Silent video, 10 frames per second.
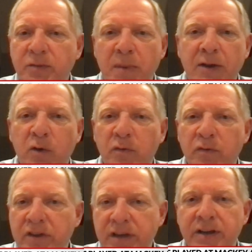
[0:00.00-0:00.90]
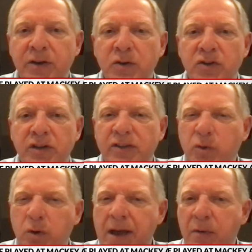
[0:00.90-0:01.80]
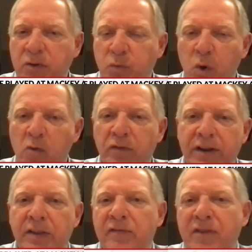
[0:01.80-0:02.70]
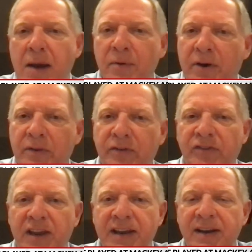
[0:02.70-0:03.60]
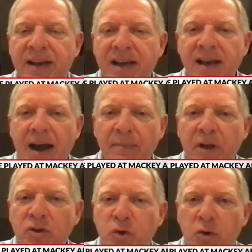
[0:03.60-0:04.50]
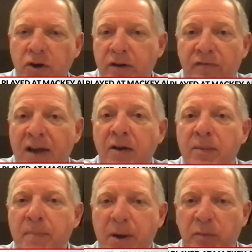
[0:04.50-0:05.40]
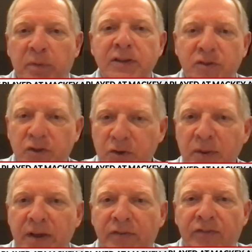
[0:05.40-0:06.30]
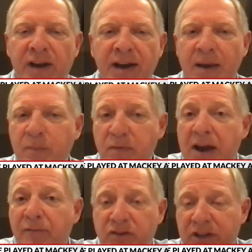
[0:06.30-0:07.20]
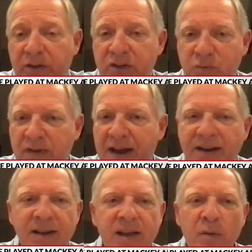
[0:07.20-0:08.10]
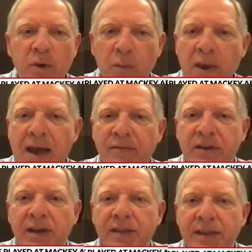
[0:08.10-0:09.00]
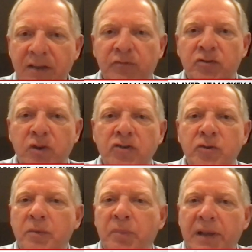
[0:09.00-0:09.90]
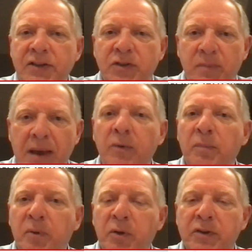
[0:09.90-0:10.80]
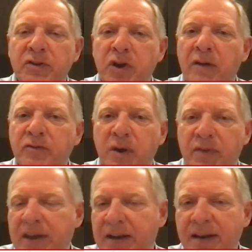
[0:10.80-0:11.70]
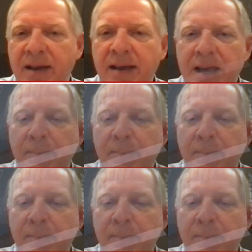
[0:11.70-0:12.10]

meant over the years, and sort of how it's woven into the fabric of the state. I'm not sure you could have found a better place to do this. And we've got facilities. We've got, we have the infrastructure in place to be able to pull this off. So I think it